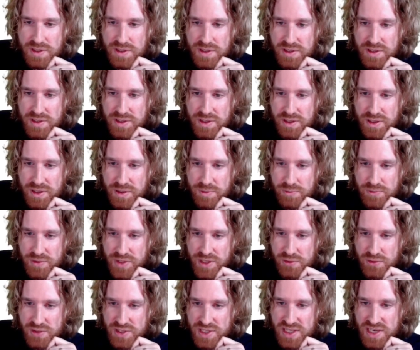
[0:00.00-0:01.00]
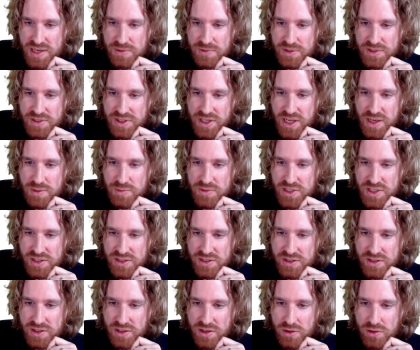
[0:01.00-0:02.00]
that was 11 times, and
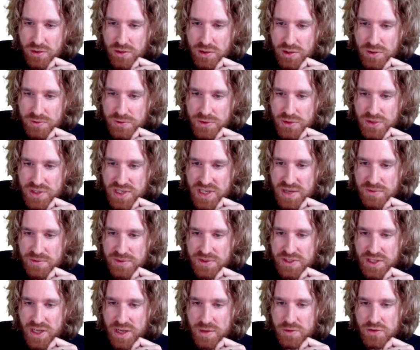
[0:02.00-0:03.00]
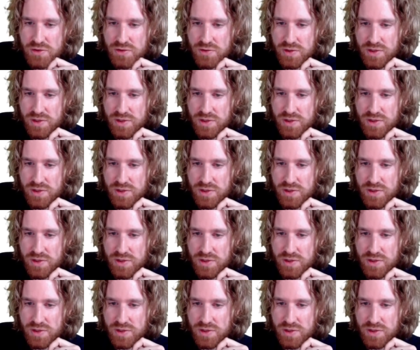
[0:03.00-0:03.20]
all of those 11 times